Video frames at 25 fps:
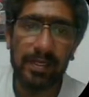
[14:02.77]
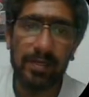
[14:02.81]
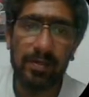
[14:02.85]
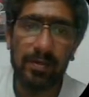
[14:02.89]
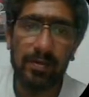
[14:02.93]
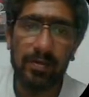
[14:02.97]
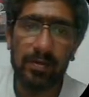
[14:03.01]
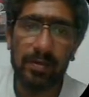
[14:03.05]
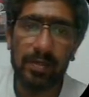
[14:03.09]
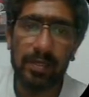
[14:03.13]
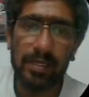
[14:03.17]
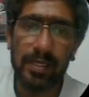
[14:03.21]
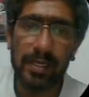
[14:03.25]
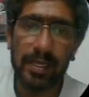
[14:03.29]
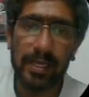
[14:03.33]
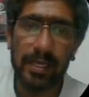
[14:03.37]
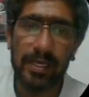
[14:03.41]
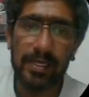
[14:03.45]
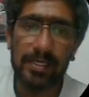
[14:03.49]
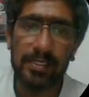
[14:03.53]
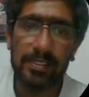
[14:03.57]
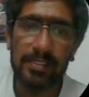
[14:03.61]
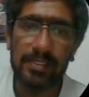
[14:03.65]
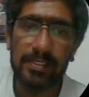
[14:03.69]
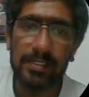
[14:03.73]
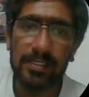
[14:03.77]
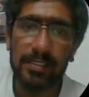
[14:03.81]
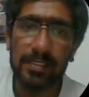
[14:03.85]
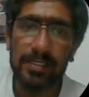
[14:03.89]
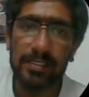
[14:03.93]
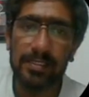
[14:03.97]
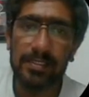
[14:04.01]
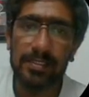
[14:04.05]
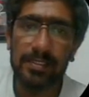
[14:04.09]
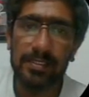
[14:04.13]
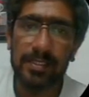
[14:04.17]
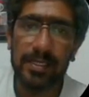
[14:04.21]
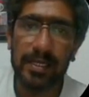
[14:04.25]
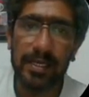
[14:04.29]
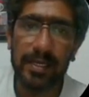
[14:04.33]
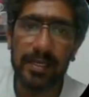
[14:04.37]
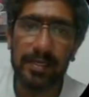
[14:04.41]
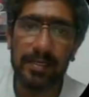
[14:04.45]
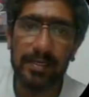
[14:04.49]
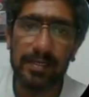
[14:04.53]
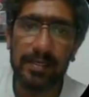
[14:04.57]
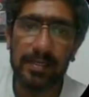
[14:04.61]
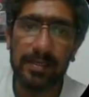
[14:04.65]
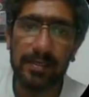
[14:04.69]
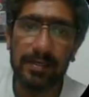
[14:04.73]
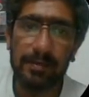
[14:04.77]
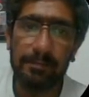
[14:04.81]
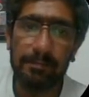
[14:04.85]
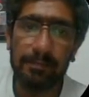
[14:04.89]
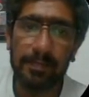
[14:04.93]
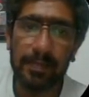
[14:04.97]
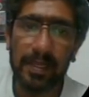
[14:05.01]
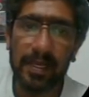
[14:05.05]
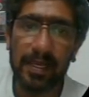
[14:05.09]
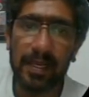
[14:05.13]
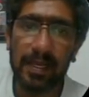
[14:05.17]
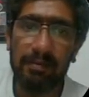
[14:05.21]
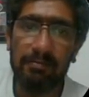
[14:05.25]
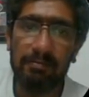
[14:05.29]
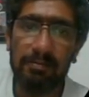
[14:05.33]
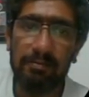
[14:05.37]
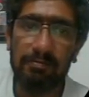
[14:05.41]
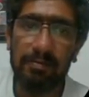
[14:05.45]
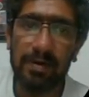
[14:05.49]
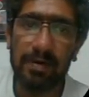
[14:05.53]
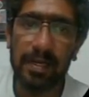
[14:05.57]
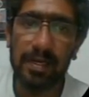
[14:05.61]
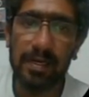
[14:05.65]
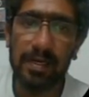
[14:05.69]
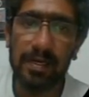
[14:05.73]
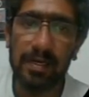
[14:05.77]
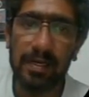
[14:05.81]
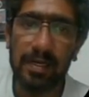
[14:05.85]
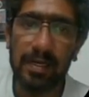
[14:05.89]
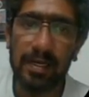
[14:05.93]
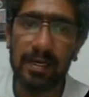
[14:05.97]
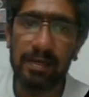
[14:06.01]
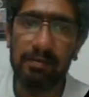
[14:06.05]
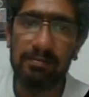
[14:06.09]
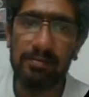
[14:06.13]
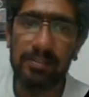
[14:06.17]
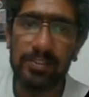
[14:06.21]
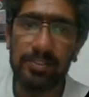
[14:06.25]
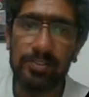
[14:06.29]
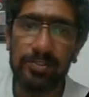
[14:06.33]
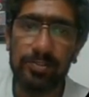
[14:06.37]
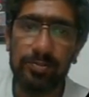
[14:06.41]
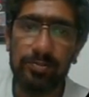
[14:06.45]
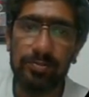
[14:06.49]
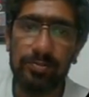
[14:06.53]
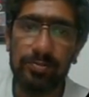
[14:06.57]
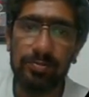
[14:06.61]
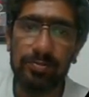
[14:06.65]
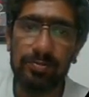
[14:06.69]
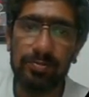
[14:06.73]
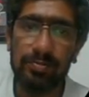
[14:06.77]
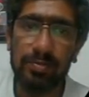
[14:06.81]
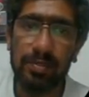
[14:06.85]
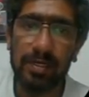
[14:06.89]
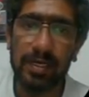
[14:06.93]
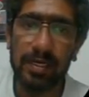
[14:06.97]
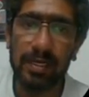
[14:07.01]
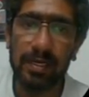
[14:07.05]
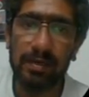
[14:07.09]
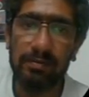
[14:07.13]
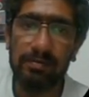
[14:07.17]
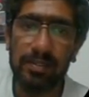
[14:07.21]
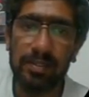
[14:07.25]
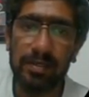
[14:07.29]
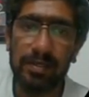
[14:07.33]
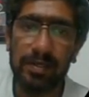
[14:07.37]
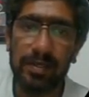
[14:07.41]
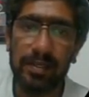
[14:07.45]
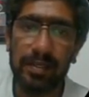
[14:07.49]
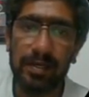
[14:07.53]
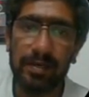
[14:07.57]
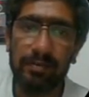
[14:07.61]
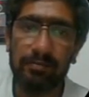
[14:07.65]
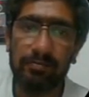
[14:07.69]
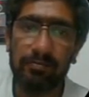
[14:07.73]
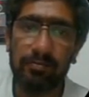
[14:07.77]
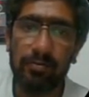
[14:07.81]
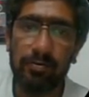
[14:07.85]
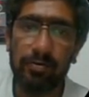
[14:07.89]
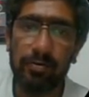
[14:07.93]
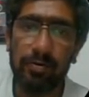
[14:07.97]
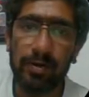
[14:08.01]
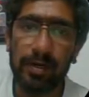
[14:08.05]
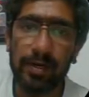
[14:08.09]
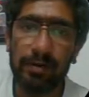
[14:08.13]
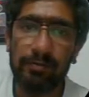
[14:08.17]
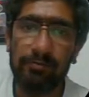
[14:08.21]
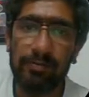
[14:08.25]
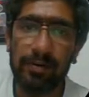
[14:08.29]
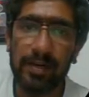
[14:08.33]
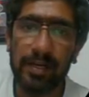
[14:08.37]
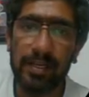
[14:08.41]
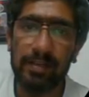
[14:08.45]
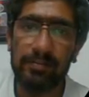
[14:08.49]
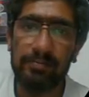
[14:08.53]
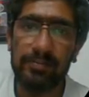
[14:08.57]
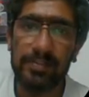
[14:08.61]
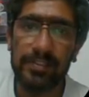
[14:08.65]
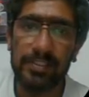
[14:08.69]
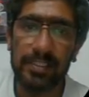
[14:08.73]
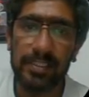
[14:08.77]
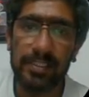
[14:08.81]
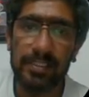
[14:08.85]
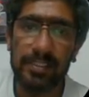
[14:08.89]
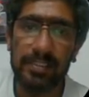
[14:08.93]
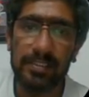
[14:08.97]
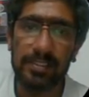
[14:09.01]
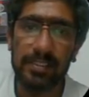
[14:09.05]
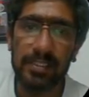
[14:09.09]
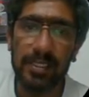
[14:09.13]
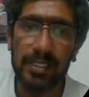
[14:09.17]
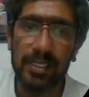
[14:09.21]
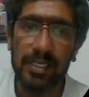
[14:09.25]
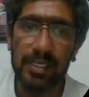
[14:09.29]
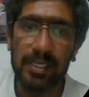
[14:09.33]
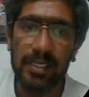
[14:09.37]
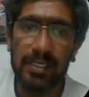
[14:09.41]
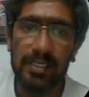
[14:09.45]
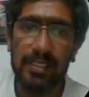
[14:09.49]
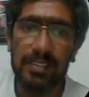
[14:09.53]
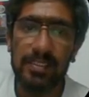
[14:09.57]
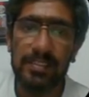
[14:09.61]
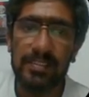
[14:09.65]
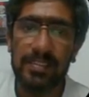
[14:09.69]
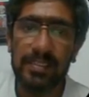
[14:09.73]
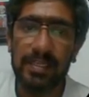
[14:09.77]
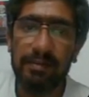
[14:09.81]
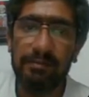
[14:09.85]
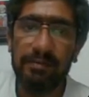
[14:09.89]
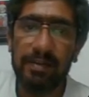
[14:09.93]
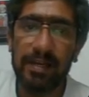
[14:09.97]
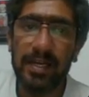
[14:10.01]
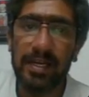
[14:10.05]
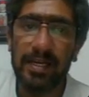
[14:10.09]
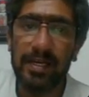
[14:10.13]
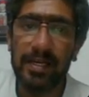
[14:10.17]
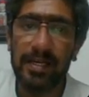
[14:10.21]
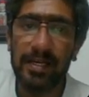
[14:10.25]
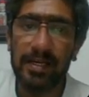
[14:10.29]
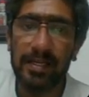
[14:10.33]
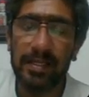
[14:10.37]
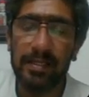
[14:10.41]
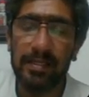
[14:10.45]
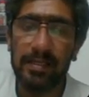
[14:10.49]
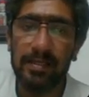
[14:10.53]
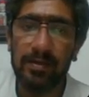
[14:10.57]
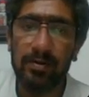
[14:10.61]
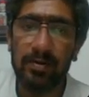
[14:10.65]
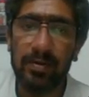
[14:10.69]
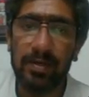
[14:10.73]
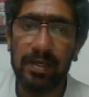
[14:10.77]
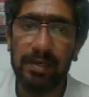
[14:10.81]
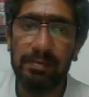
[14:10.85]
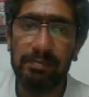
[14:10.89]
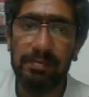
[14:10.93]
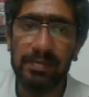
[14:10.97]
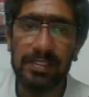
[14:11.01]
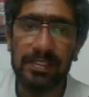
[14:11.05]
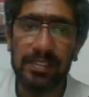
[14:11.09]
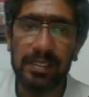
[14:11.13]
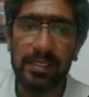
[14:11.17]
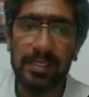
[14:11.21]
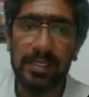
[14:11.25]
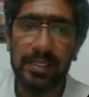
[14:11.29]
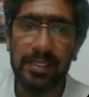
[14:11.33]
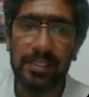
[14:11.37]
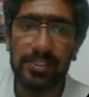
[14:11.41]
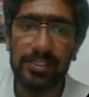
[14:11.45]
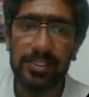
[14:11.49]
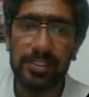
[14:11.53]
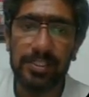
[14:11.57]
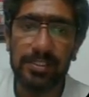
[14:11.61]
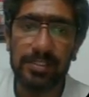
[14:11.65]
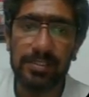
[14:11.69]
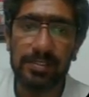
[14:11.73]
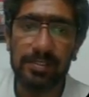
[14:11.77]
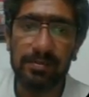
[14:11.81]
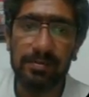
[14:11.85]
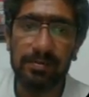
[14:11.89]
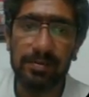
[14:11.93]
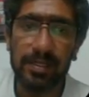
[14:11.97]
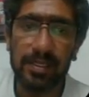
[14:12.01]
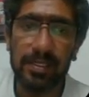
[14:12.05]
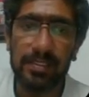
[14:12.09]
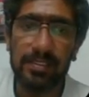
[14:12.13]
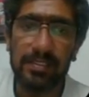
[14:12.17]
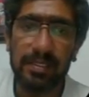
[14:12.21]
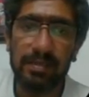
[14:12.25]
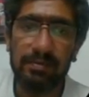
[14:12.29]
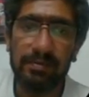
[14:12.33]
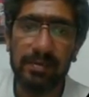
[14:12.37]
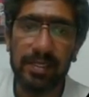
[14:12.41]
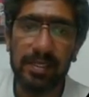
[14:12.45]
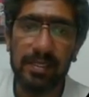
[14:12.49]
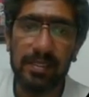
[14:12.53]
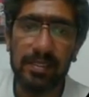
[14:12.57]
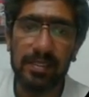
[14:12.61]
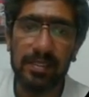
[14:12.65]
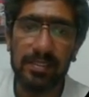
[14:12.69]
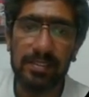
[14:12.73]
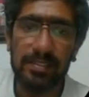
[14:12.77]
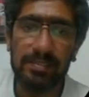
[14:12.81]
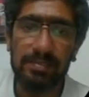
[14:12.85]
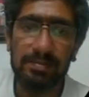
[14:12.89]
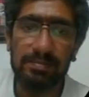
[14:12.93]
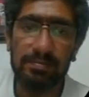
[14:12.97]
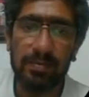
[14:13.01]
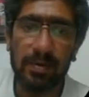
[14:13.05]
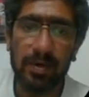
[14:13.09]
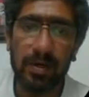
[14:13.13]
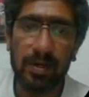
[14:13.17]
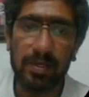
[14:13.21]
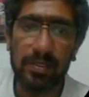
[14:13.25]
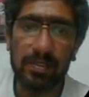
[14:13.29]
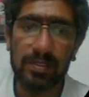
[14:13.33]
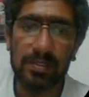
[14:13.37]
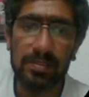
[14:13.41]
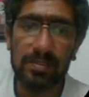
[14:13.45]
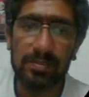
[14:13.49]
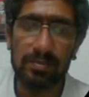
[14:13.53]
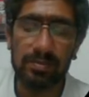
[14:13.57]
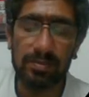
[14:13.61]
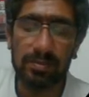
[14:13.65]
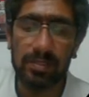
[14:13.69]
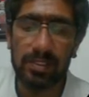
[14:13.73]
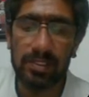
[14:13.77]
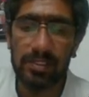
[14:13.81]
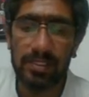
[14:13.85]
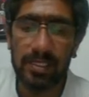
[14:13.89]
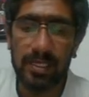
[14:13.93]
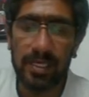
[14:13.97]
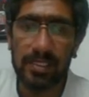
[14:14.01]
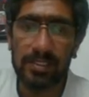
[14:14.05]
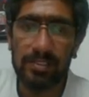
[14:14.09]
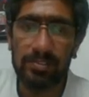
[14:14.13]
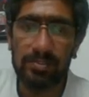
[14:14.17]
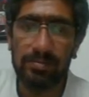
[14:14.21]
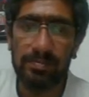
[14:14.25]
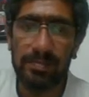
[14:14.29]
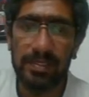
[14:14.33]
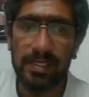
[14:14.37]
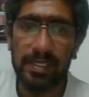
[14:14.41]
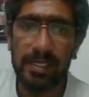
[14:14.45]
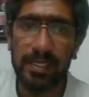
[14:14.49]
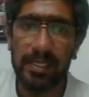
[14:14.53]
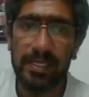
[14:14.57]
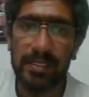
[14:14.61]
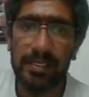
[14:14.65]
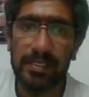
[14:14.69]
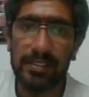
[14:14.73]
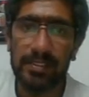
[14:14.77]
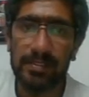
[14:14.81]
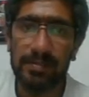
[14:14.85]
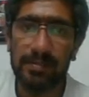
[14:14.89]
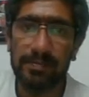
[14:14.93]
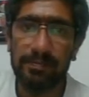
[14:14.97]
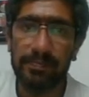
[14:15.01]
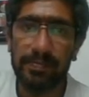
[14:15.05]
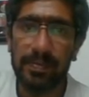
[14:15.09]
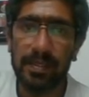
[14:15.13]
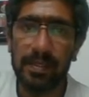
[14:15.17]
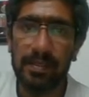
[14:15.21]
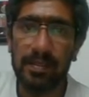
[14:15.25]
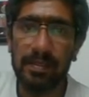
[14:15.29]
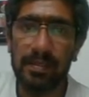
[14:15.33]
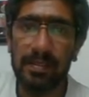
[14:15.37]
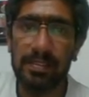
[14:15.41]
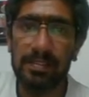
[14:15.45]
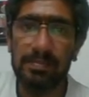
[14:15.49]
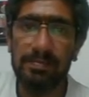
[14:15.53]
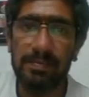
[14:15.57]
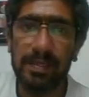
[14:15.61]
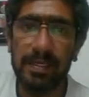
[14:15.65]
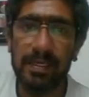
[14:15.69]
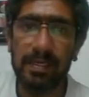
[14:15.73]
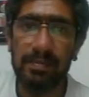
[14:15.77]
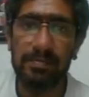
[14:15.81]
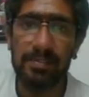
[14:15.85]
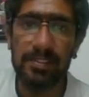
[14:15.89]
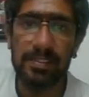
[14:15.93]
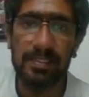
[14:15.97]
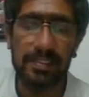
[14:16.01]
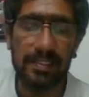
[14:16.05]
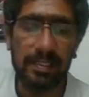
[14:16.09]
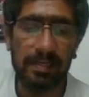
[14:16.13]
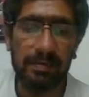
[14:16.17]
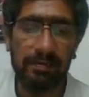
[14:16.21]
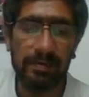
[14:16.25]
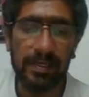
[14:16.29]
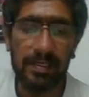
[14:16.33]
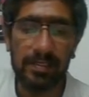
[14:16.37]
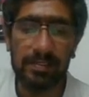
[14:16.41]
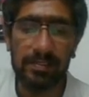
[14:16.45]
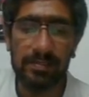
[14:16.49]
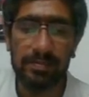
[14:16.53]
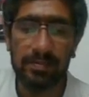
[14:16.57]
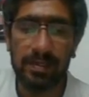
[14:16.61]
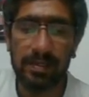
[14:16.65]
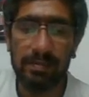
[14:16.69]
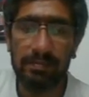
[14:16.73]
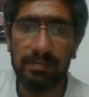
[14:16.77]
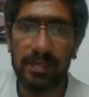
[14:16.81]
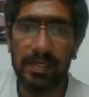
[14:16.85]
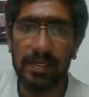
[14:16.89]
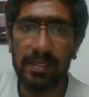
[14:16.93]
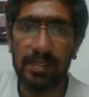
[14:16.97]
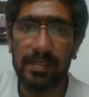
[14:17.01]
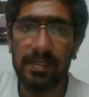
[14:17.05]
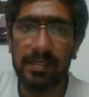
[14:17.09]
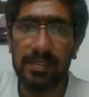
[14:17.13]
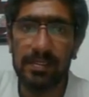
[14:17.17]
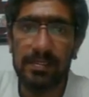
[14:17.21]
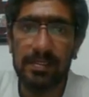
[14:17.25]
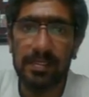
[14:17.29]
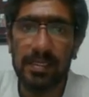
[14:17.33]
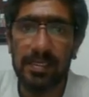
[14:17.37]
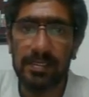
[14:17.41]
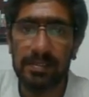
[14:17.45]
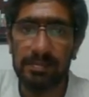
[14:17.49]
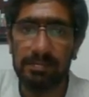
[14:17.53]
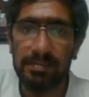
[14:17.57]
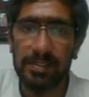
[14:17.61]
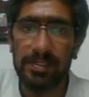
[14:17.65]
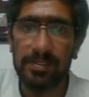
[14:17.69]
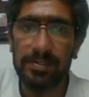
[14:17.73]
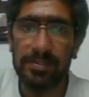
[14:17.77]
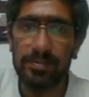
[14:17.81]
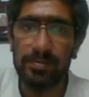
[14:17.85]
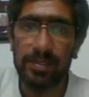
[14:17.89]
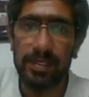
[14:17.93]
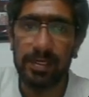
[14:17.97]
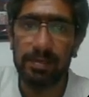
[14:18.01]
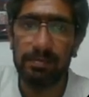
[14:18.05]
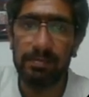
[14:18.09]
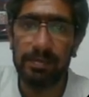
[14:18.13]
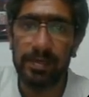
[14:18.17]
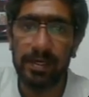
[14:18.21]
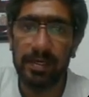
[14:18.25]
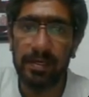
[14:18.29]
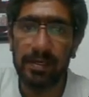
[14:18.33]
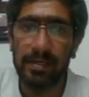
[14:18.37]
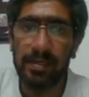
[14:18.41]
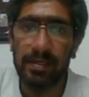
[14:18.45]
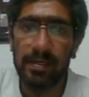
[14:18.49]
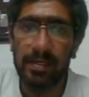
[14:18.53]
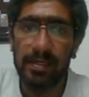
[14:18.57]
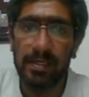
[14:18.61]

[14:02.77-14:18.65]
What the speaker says: I look at this diagonal, I have a 1, I have a 2, I have a 3 and a 4, a 5, 6. 7 and 8 are the only missing digits. And 7 in this box, so this has to be an 8. This becomes a 7, so I made this as my 2-8 pair.